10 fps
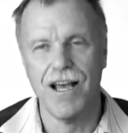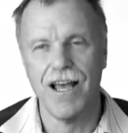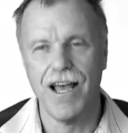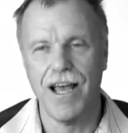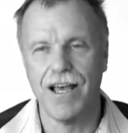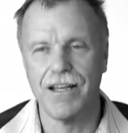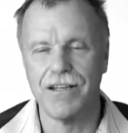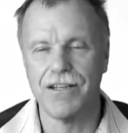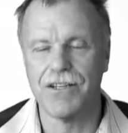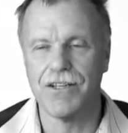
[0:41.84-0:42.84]

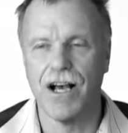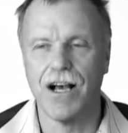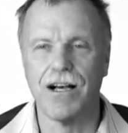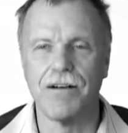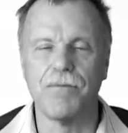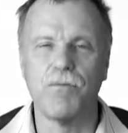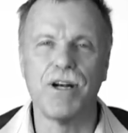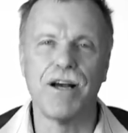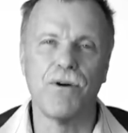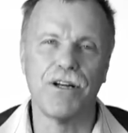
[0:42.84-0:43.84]
And
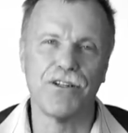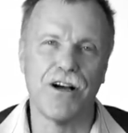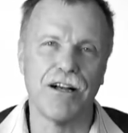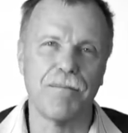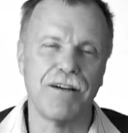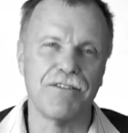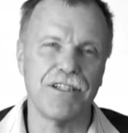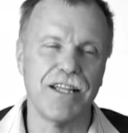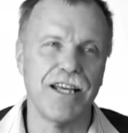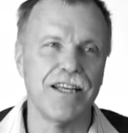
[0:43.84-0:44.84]
what I want to talk about
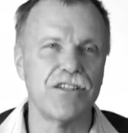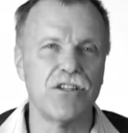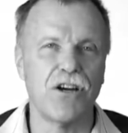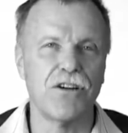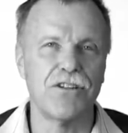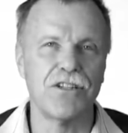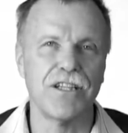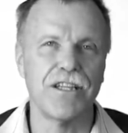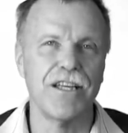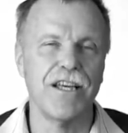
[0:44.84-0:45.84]
today is
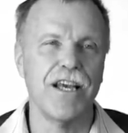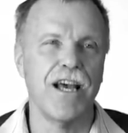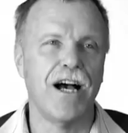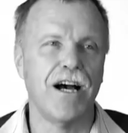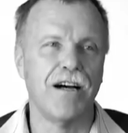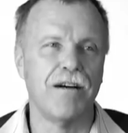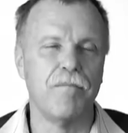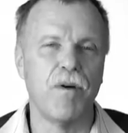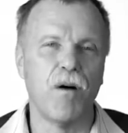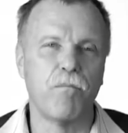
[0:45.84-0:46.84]
largely a
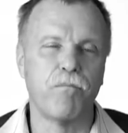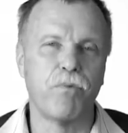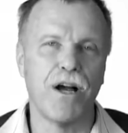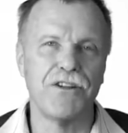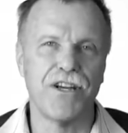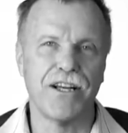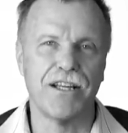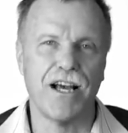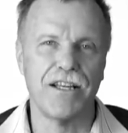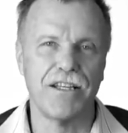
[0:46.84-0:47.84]

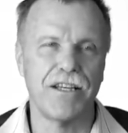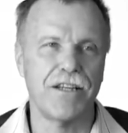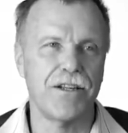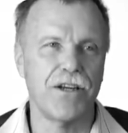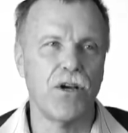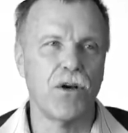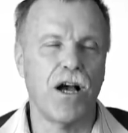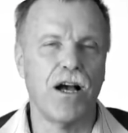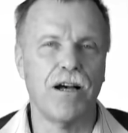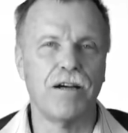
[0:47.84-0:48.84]
project I did
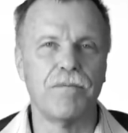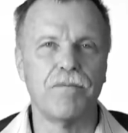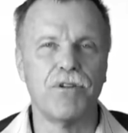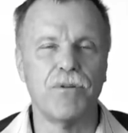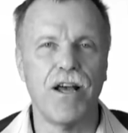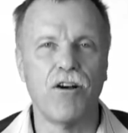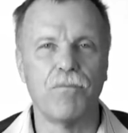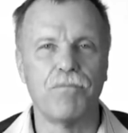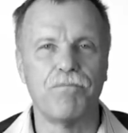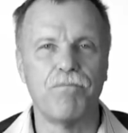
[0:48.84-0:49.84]
to
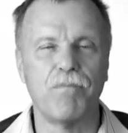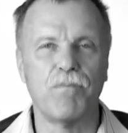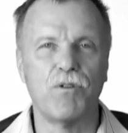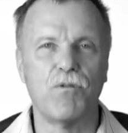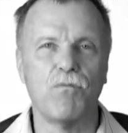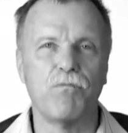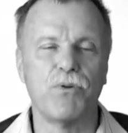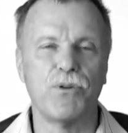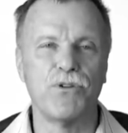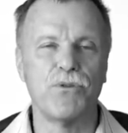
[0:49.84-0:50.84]
help
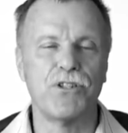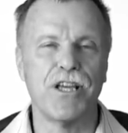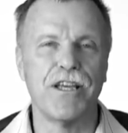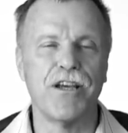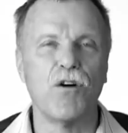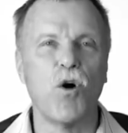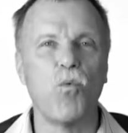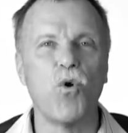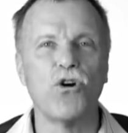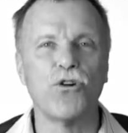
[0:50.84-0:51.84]
produce a
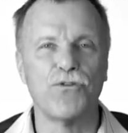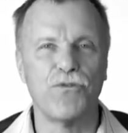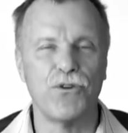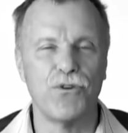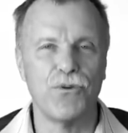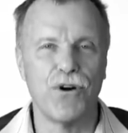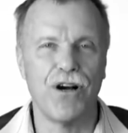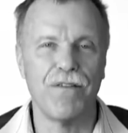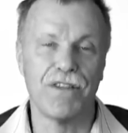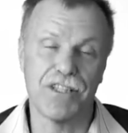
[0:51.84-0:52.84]
worldview
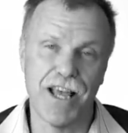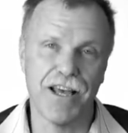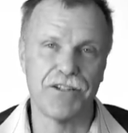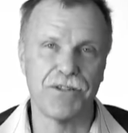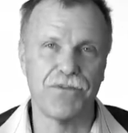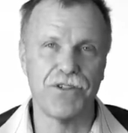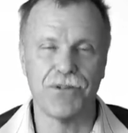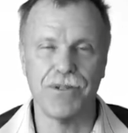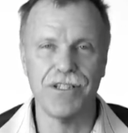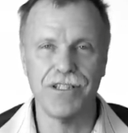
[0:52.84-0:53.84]
on the status of
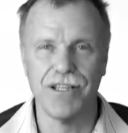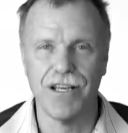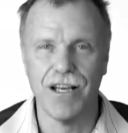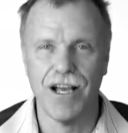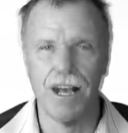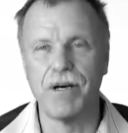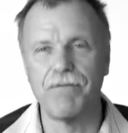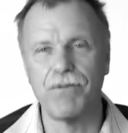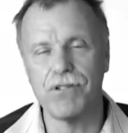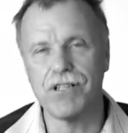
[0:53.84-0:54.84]
fisheries.
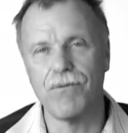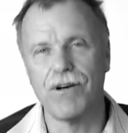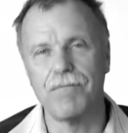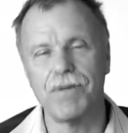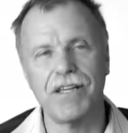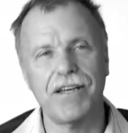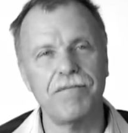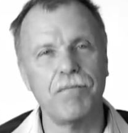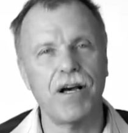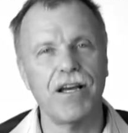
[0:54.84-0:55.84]
But first, I want to
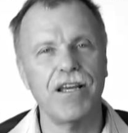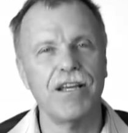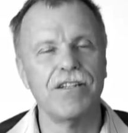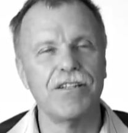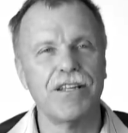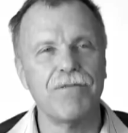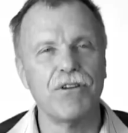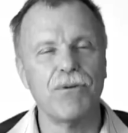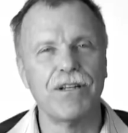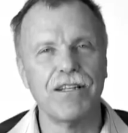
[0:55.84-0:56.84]
begin by just
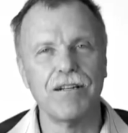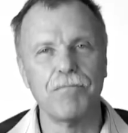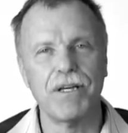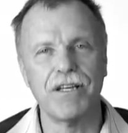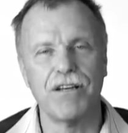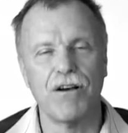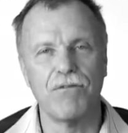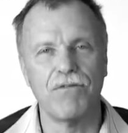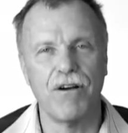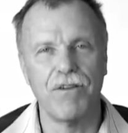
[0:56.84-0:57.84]
giving you a little bit
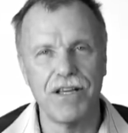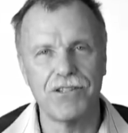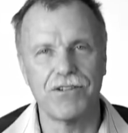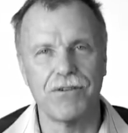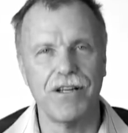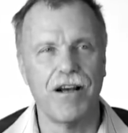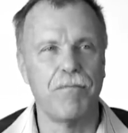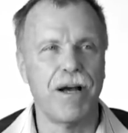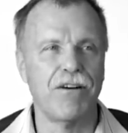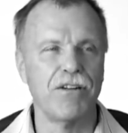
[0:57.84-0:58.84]
of history
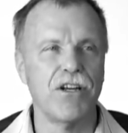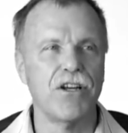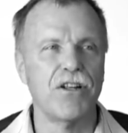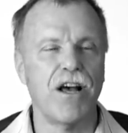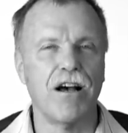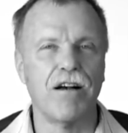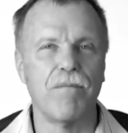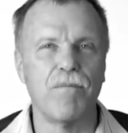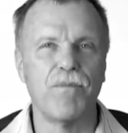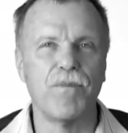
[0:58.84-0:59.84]
about
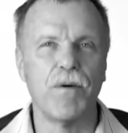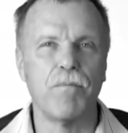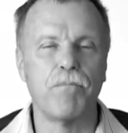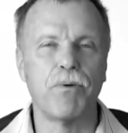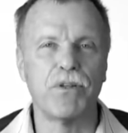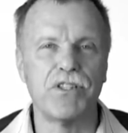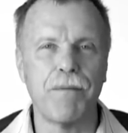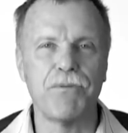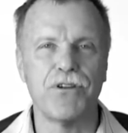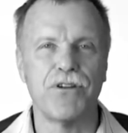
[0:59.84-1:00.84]
the
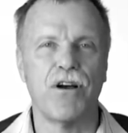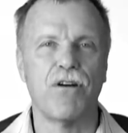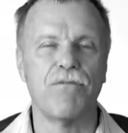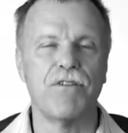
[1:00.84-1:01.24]
perception of